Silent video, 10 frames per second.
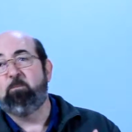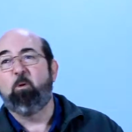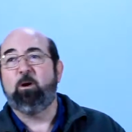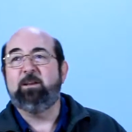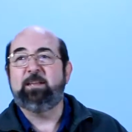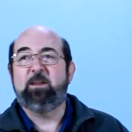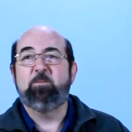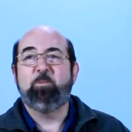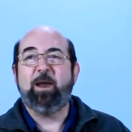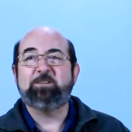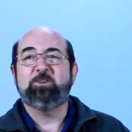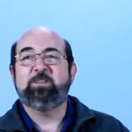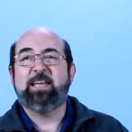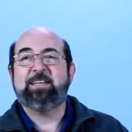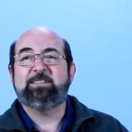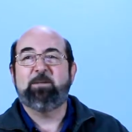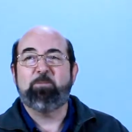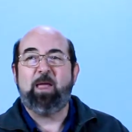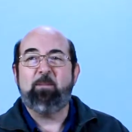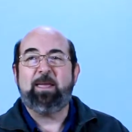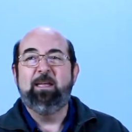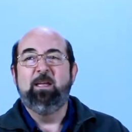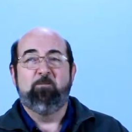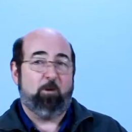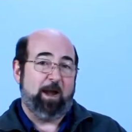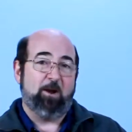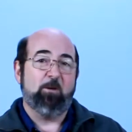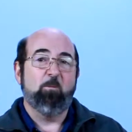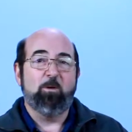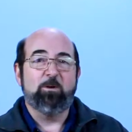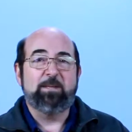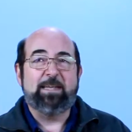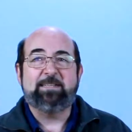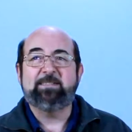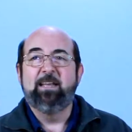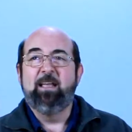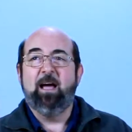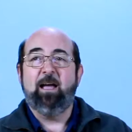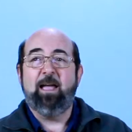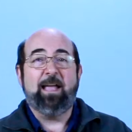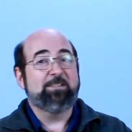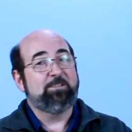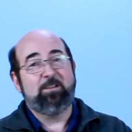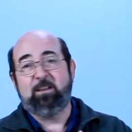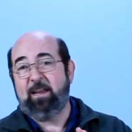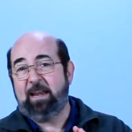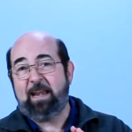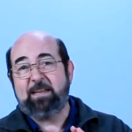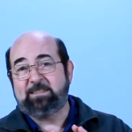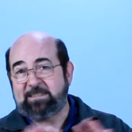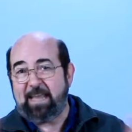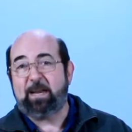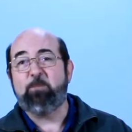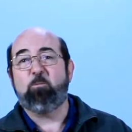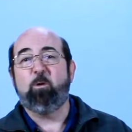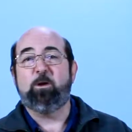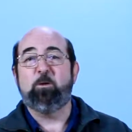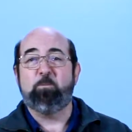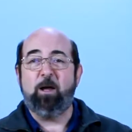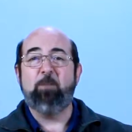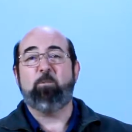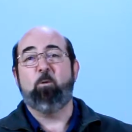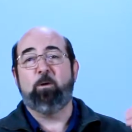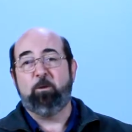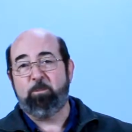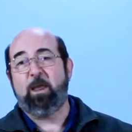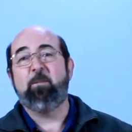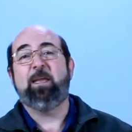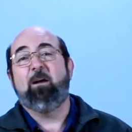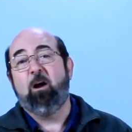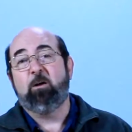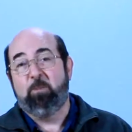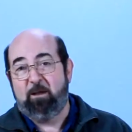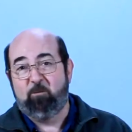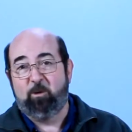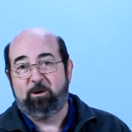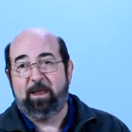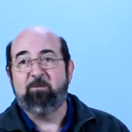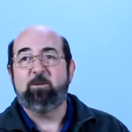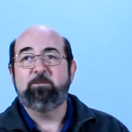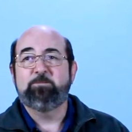important that you pressure test the plumbing for air and water leaks as in any setup where your pump or your plumbing are above water level.